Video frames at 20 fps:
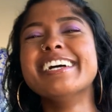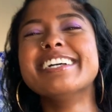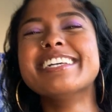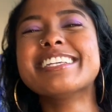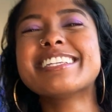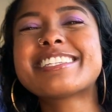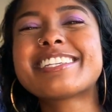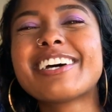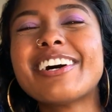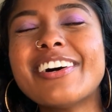
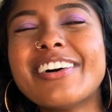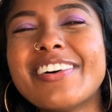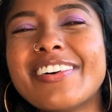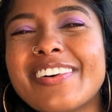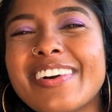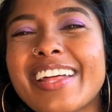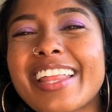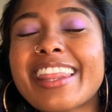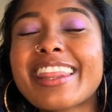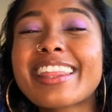
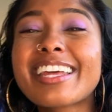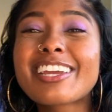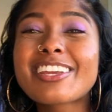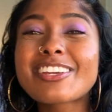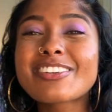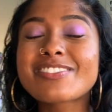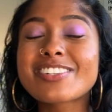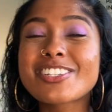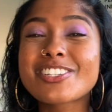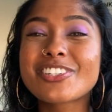So thank
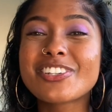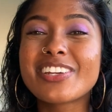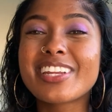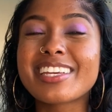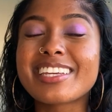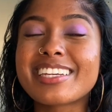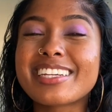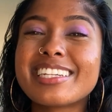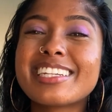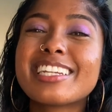you for
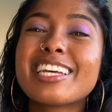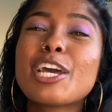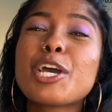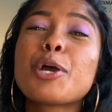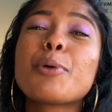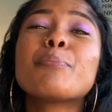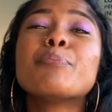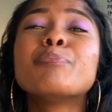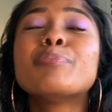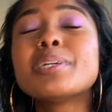tuning in.
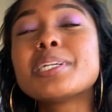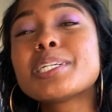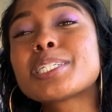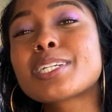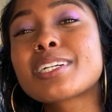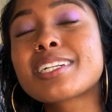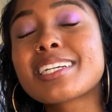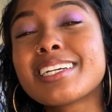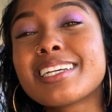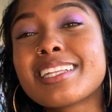Be
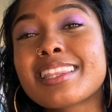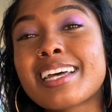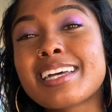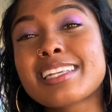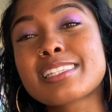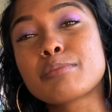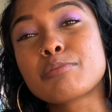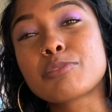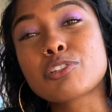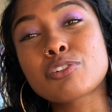sure to hit
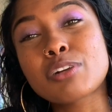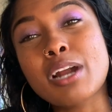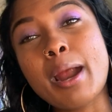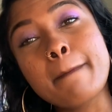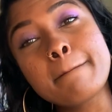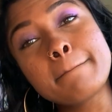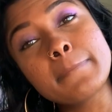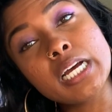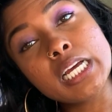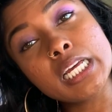that
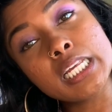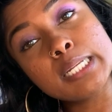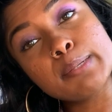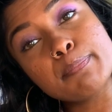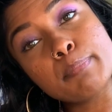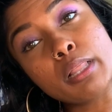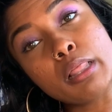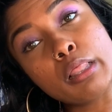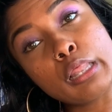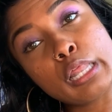subscribe button
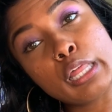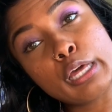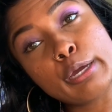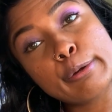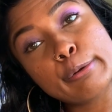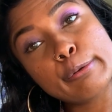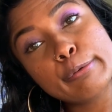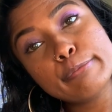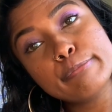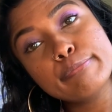
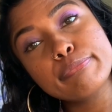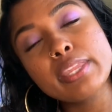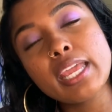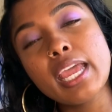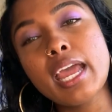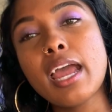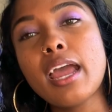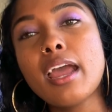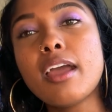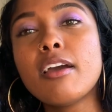below.
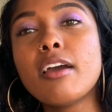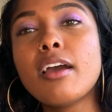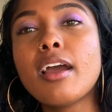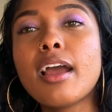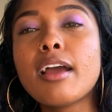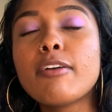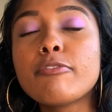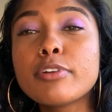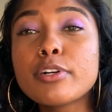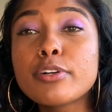
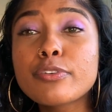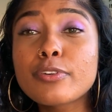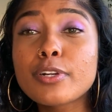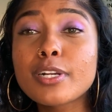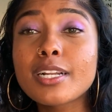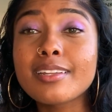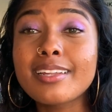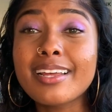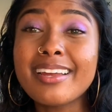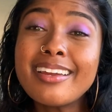Feel free
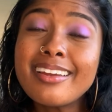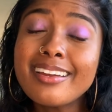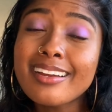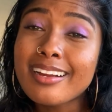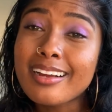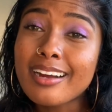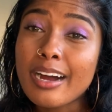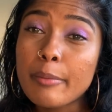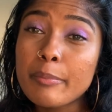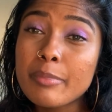to like and
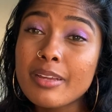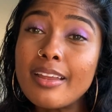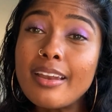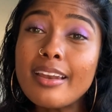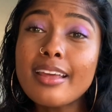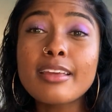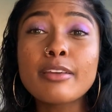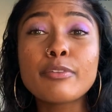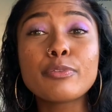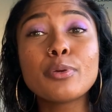
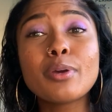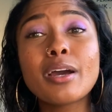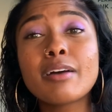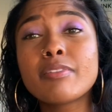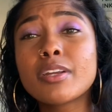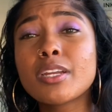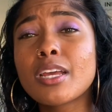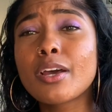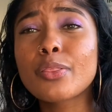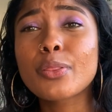comment if you have
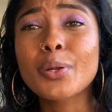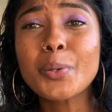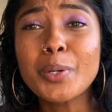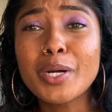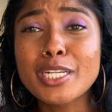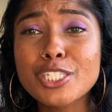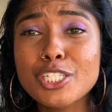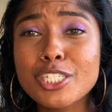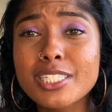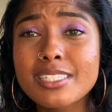any other
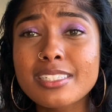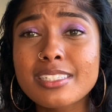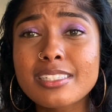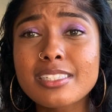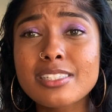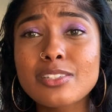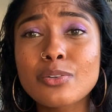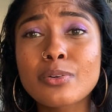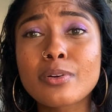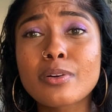
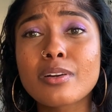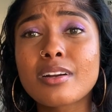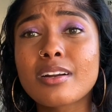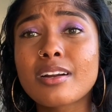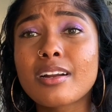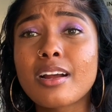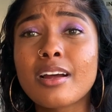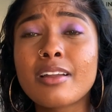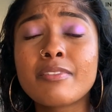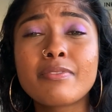questions
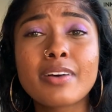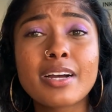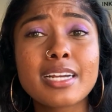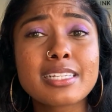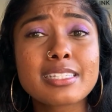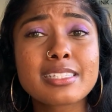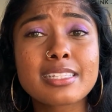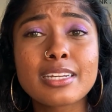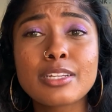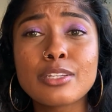or
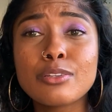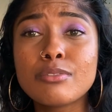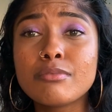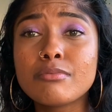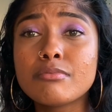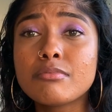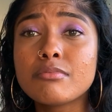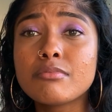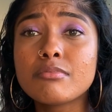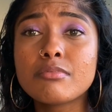advice that
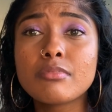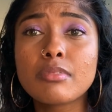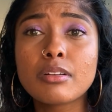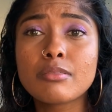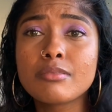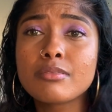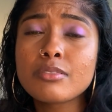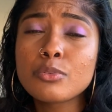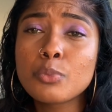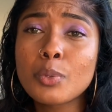you
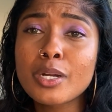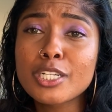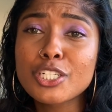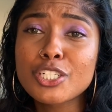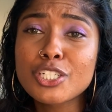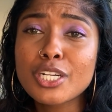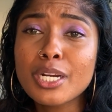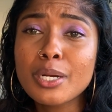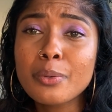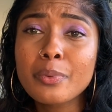want to
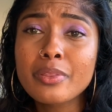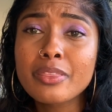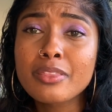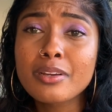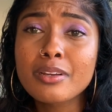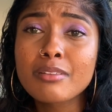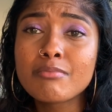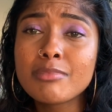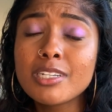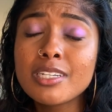share with the
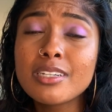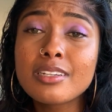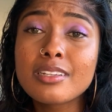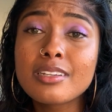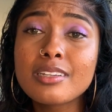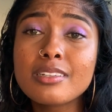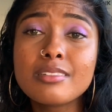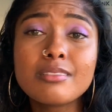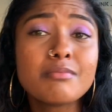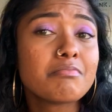
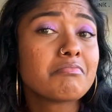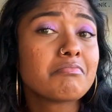community.